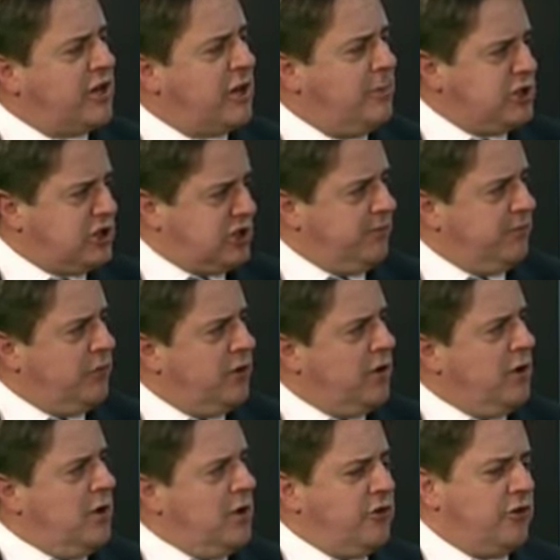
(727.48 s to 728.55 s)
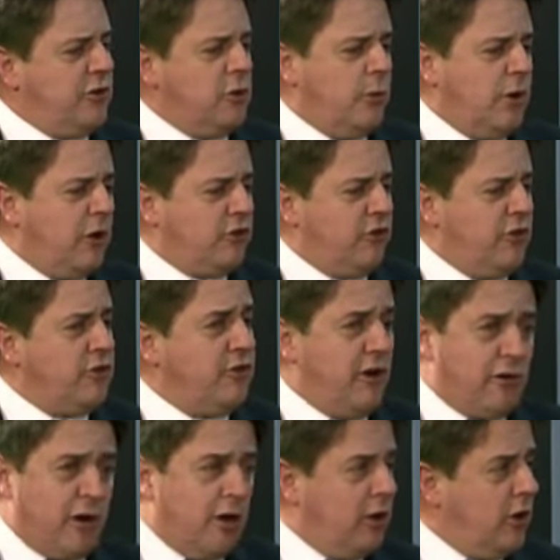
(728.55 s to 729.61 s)
Commission. So we looked at this
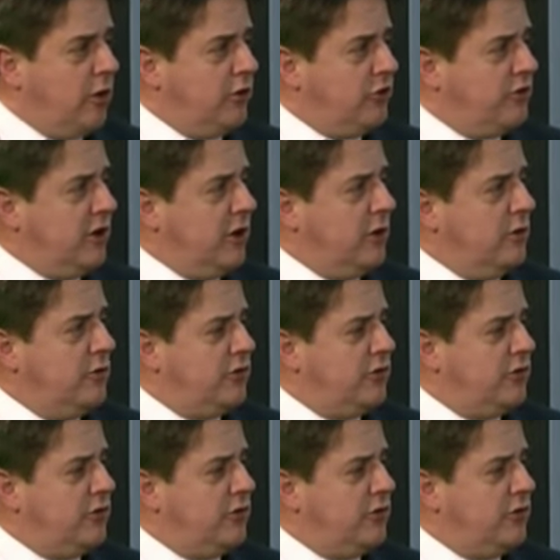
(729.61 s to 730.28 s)
very early on, as you know, and